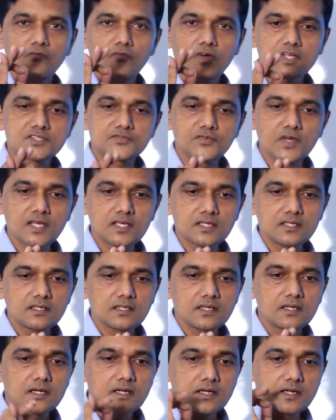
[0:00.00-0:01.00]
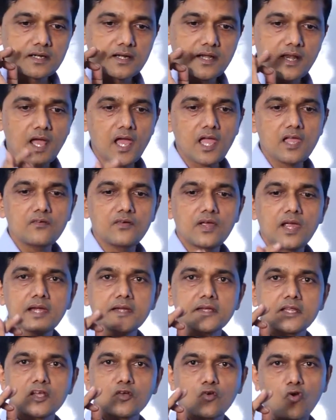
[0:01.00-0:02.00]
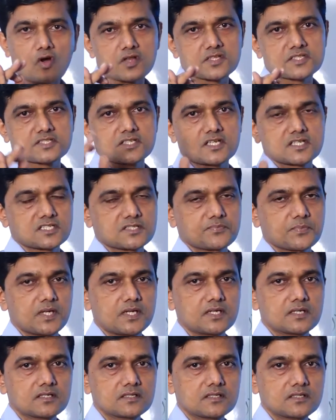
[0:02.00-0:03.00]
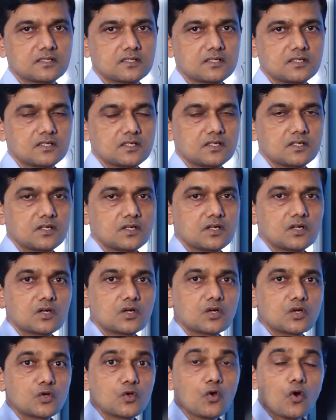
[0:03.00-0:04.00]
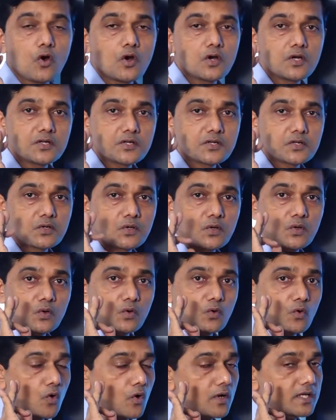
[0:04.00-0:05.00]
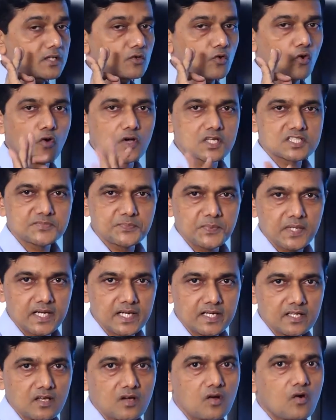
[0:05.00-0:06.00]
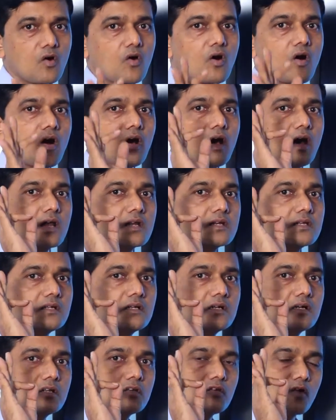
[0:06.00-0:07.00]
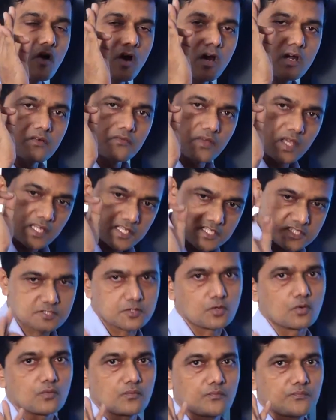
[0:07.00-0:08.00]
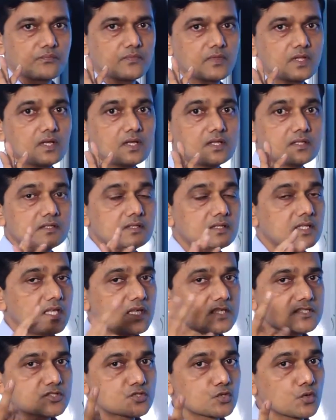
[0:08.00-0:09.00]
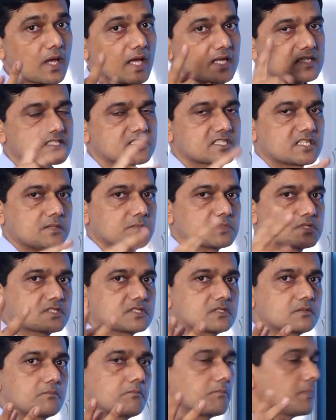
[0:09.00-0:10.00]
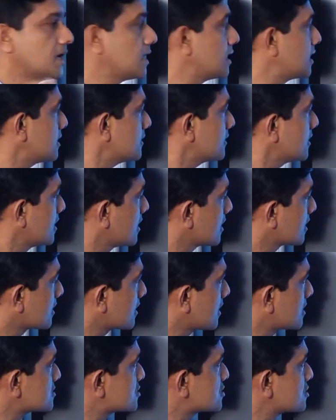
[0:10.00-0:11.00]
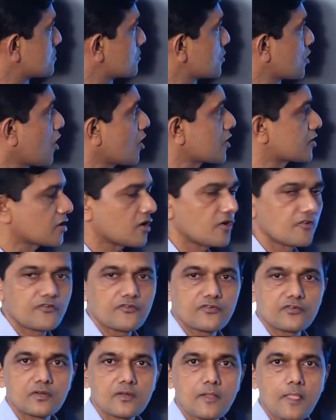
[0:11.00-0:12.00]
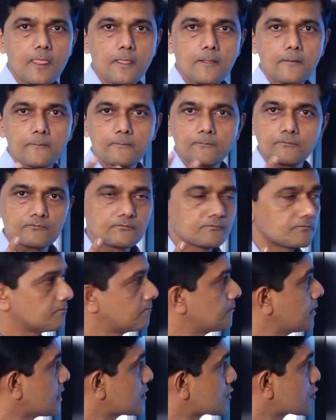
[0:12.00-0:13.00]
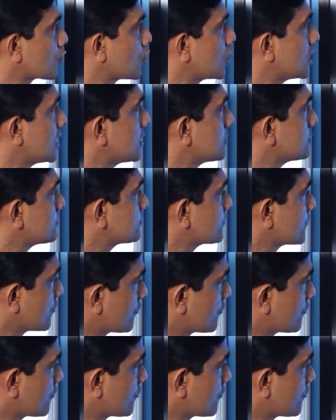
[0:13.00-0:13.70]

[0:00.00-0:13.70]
first one, drive at a constant speed. Don't go in overspeed or not very slow. These two extremes may consume lot of petroleum